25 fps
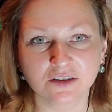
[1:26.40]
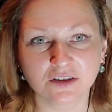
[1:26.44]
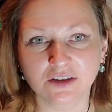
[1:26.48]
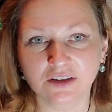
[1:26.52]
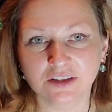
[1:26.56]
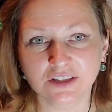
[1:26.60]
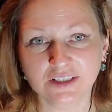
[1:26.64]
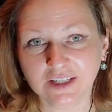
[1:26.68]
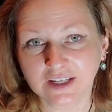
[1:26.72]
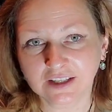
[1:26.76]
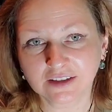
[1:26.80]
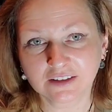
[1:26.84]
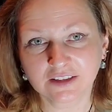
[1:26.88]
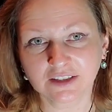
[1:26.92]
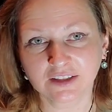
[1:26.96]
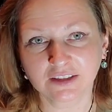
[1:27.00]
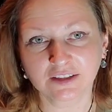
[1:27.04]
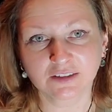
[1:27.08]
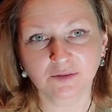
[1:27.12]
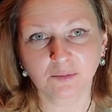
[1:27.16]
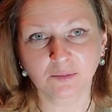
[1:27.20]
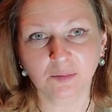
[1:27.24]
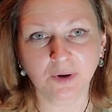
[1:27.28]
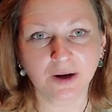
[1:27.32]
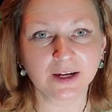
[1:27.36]

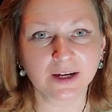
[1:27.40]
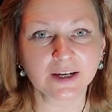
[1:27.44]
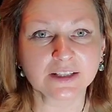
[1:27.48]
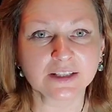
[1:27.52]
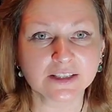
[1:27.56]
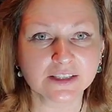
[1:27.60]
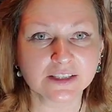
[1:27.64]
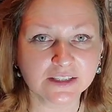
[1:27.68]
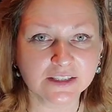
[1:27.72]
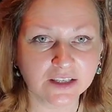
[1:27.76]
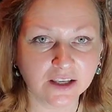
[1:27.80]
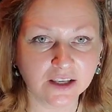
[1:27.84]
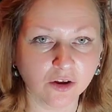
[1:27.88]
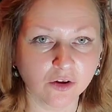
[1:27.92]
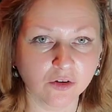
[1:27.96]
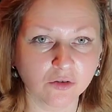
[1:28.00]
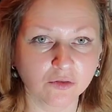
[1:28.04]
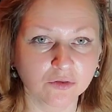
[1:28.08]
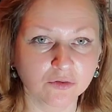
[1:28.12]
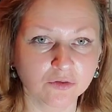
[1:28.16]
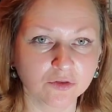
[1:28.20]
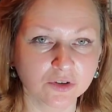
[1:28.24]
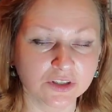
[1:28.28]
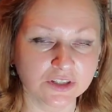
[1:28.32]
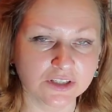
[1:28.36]
telling by itself
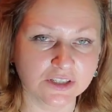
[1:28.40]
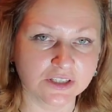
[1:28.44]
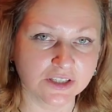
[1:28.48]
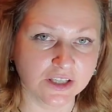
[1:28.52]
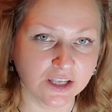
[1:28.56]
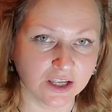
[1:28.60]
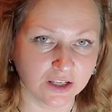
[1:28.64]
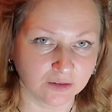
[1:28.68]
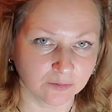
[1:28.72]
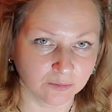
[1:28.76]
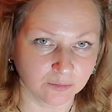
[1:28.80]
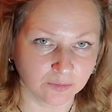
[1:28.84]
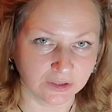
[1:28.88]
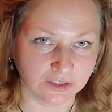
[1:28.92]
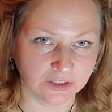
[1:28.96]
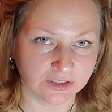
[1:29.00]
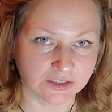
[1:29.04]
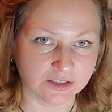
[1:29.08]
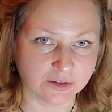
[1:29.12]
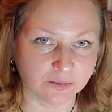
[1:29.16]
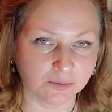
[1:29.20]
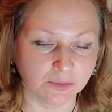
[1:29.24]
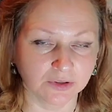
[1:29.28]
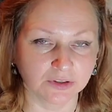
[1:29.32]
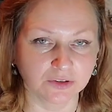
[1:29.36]
what does that
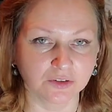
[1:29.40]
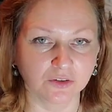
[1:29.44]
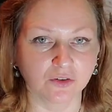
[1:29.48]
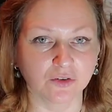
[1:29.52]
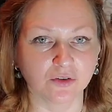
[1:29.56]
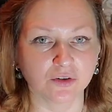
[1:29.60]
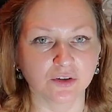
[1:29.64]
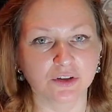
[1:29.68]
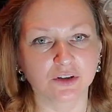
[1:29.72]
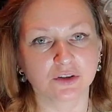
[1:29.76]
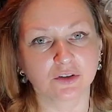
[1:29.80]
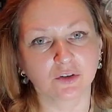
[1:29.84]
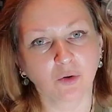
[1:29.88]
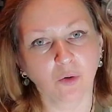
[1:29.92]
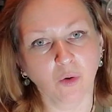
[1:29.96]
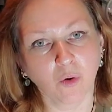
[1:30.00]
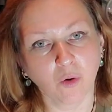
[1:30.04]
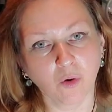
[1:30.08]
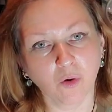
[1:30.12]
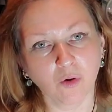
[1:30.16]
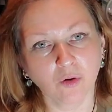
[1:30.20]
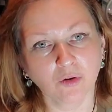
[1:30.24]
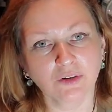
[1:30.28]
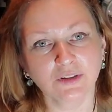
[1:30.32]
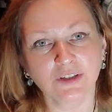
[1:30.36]
means, because
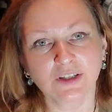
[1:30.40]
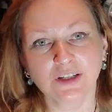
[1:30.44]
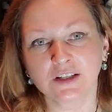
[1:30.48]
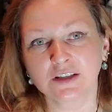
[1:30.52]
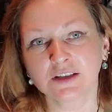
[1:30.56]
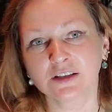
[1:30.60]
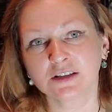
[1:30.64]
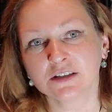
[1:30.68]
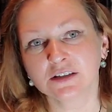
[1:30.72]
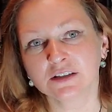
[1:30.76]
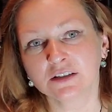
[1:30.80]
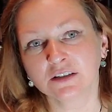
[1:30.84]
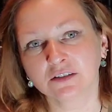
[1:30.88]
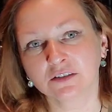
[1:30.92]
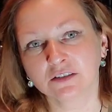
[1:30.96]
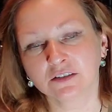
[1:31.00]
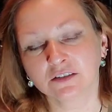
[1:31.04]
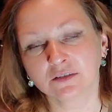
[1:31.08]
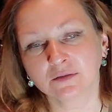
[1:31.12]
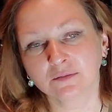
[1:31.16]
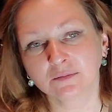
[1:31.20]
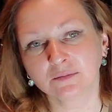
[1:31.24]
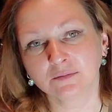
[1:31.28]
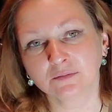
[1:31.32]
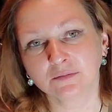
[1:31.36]
cold, it's
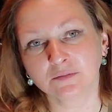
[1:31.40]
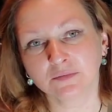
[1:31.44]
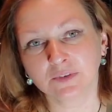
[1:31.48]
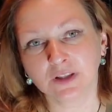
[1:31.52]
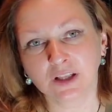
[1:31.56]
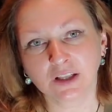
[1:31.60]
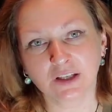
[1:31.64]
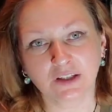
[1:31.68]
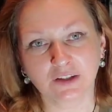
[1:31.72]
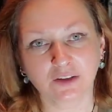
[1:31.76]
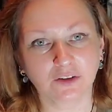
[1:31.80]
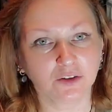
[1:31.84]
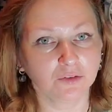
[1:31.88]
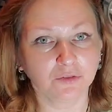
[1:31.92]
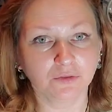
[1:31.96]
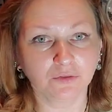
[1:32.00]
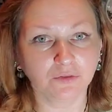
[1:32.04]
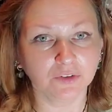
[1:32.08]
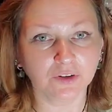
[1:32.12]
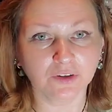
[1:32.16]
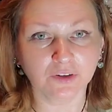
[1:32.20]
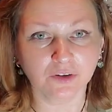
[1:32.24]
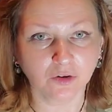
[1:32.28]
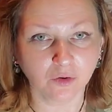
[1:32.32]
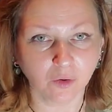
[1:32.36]
like you
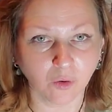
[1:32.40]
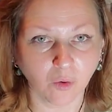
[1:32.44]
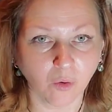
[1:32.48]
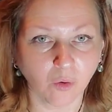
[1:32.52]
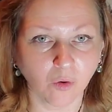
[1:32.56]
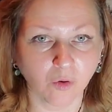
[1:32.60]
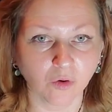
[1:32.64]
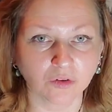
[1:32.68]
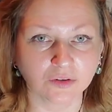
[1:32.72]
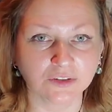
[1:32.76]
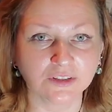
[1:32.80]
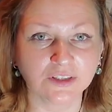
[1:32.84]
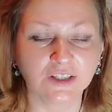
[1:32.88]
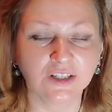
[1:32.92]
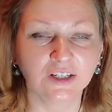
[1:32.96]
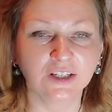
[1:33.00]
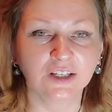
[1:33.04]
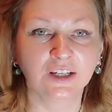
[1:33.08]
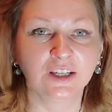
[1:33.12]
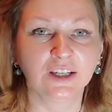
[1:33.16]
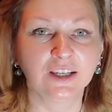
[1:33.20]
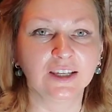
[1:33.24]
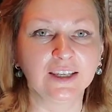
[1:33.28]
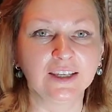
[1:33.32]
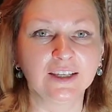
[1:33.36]
feel cold,
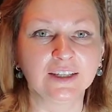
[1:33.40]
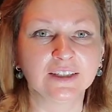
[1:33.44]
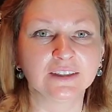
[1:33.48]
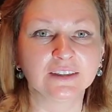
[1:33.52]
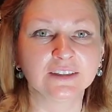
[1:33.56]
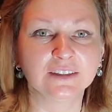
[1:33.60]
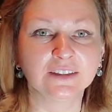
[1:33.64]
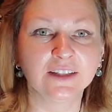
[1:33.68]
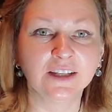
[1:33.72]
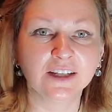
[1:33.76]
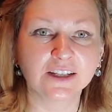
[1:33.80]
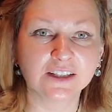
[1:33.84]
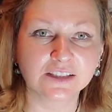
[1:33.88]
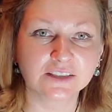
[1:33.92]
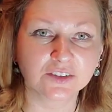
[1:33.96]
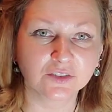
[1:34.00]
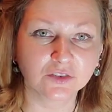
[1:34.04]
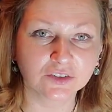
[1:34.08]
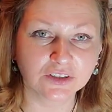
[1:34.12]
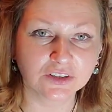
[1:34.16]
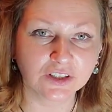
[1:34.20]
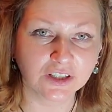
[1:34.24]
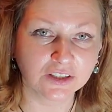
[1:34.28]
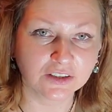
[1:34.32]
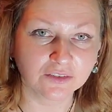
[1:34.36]
and that's
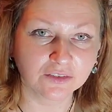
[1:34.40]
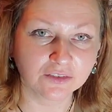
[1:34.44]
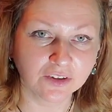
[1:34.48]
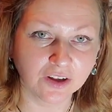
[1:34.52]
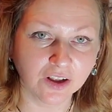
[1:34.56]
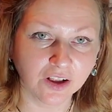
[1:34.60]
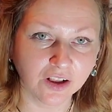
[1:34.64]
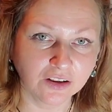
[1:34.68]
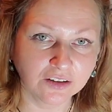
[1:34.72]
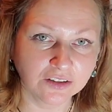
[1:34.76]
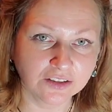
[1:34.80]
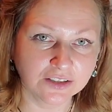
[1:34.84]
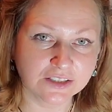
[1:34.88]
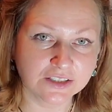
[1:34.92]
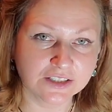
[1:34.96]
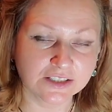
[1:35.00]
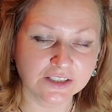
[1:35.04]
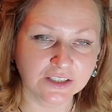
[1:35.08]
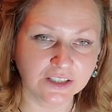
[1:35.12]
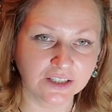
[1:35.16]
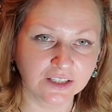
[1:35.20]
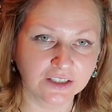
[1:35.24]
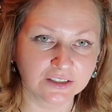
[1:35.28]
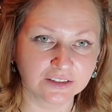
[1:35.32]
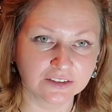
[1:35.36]
what kind of colors.
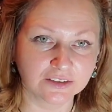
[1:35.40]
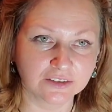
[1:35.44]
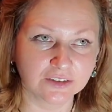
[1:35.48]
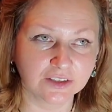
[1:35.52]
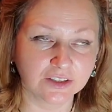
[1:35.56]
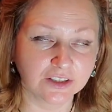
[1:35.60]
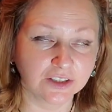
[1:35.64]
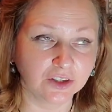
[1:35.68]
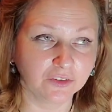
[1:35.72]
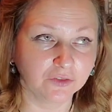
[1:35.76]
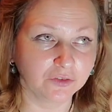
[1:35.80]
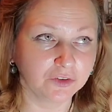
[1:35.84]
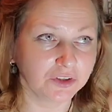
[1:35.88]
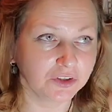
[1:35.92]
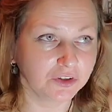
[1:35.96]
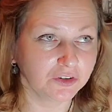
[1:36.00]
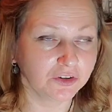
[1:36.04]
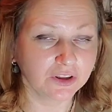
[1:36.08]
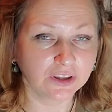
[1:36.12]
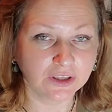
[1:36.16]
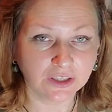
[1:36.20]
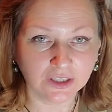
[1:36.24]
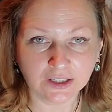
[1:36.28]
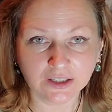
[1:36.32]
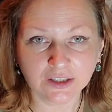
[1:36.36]
And when you
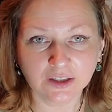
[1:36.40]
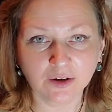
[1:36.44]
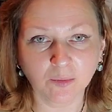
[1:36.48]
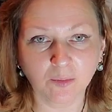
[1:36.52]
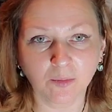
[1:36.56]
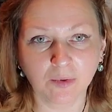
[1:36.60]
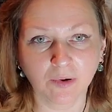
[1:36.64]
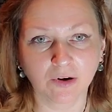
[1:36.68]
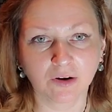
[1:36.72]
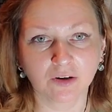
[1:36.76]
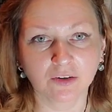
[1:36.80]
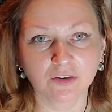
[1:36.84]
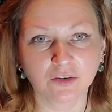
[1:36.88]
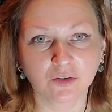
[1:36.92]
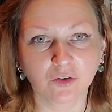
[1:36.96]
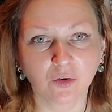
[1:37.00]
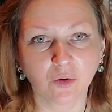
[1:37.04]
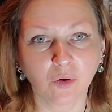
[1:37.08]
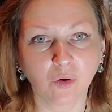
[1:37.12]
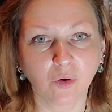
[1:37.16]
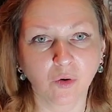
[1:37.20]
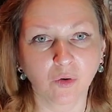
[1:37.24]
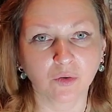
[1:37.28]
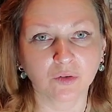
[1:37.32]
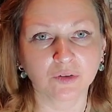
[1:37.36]
think about
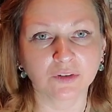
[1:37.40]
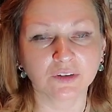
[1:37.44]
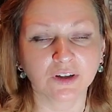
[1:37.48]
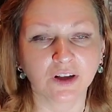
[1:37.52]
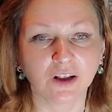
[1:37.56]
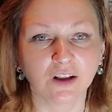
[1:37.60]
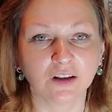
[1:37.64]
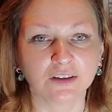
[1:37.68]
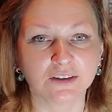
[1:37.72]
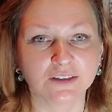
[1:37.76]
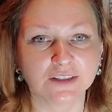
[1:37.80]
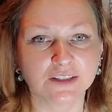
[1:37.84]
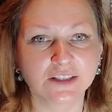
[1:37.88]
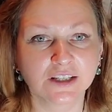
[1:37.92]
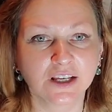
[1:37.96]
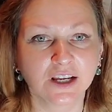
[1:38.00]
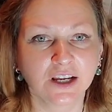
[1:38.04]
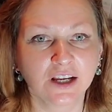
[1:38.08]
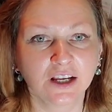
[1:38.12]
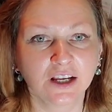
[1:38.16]
cold colors,